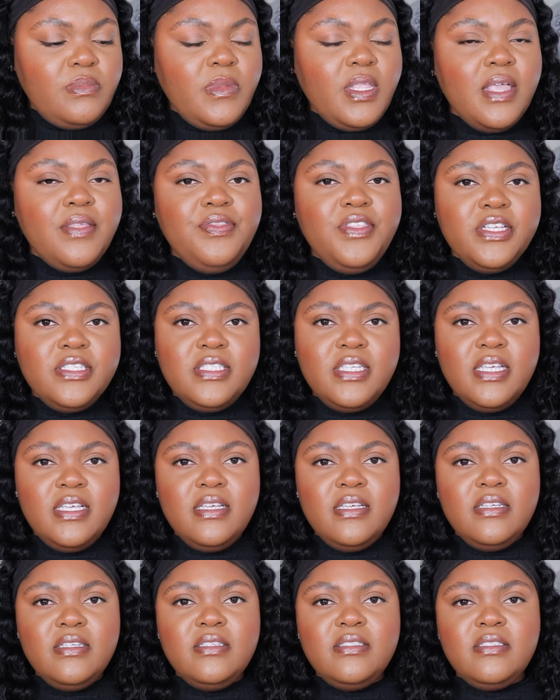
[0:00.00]
This
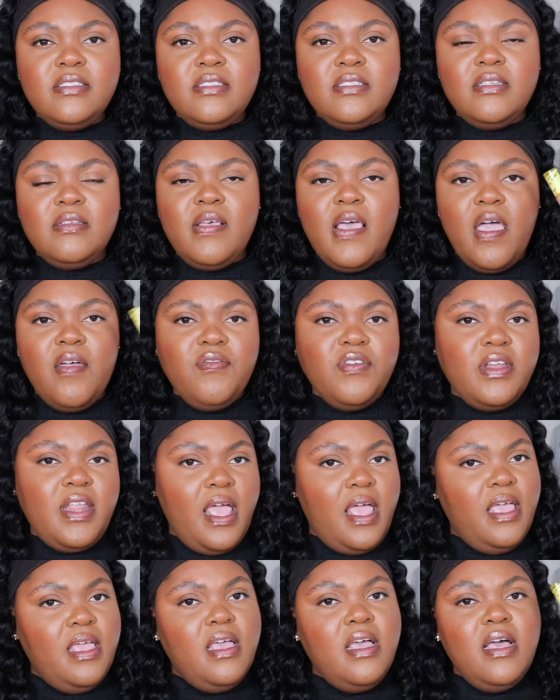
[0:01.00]
is
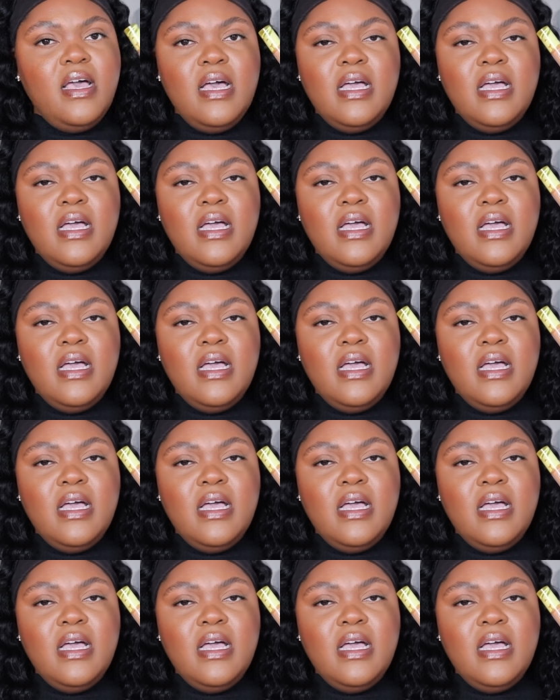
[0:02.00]
everyday.